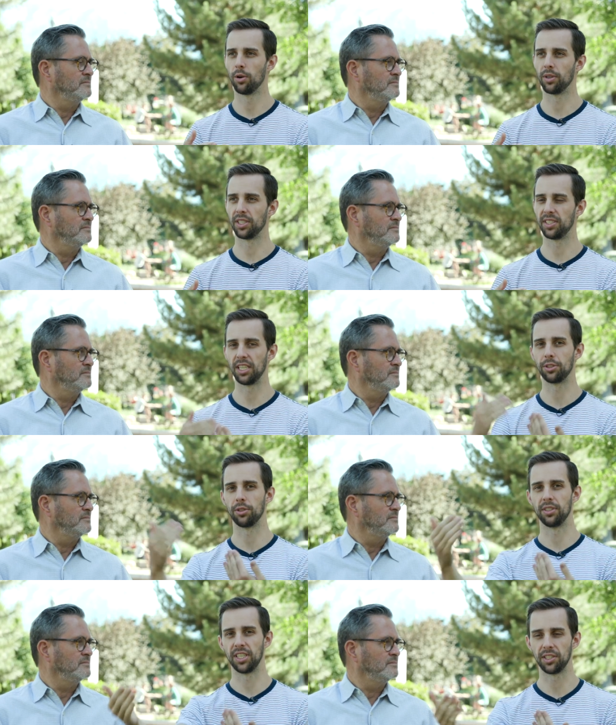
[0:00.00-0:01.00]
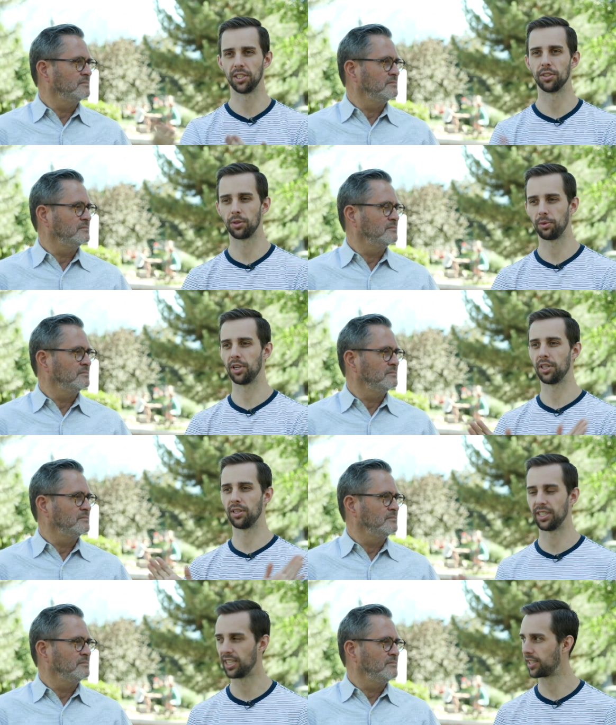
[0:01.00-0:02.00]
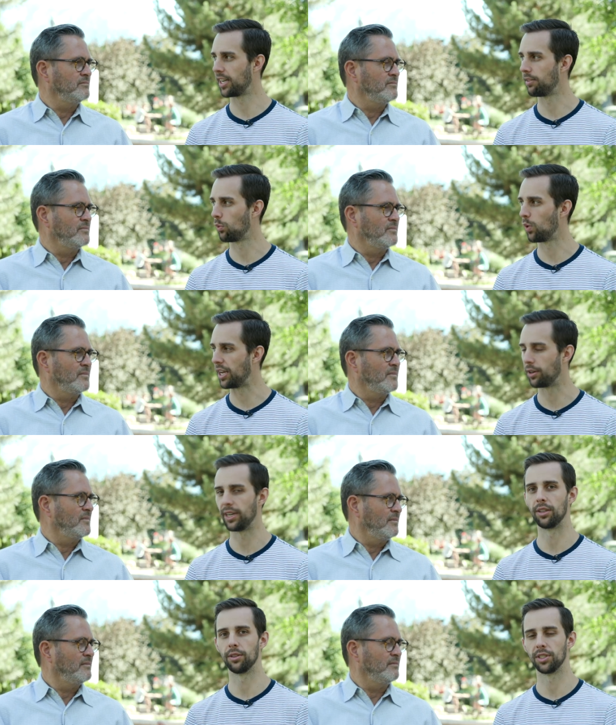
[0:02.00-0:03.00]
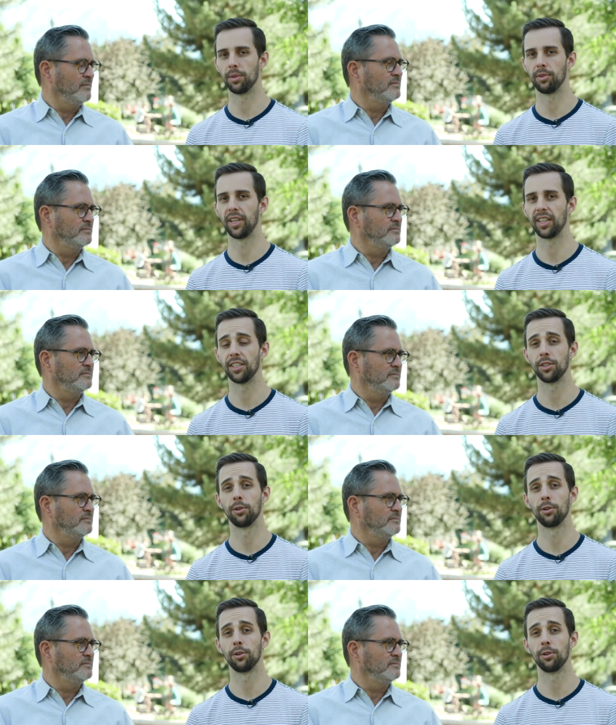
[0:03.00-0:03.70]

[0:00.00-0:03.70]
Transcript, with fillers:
Speaker 1: or to see a certain distance or we want to get kind of a wider angle or something like that.